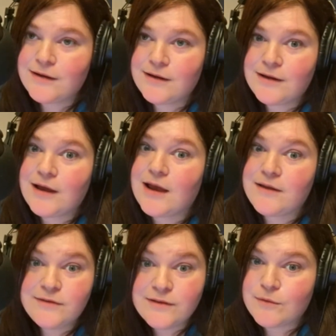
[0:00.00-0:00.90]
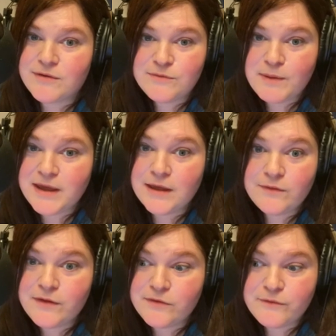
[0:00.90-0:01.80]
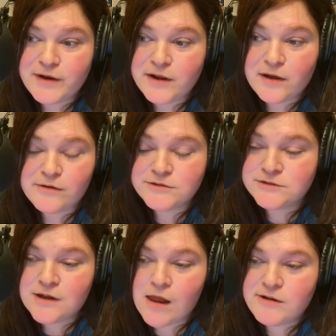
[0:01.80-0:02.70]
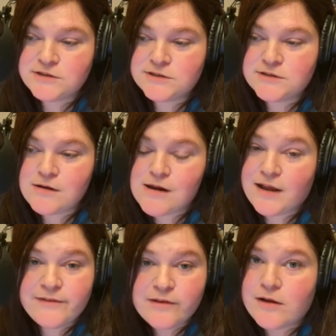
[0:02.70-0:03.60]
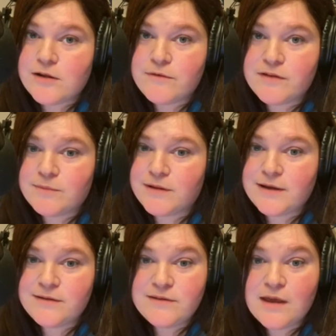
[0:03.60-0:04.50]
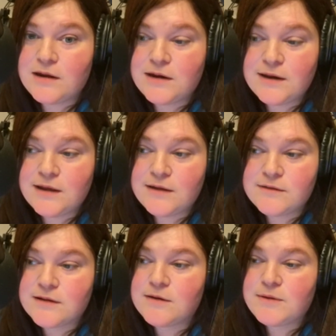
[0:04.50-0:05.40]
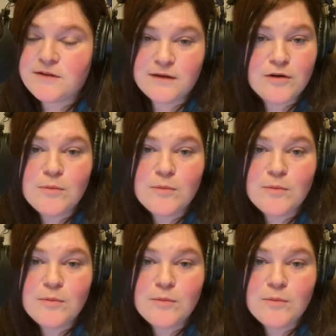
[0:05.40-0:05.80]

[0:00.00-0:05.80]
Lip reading: And so was making this video. It's all over the place. Editing is gonna be terrible.